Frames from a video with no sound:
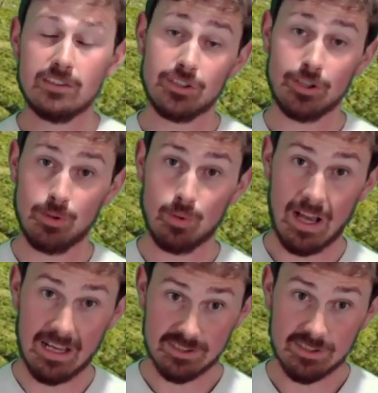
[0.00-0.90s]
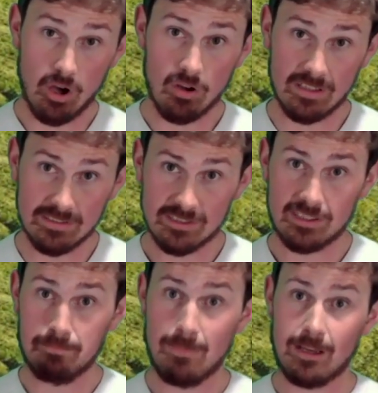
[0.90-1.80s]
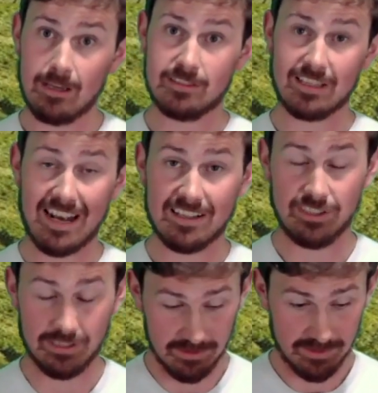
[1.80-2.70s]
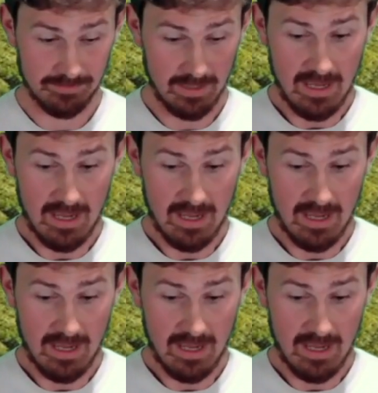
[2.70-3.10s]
to Scotland, to Galashiels,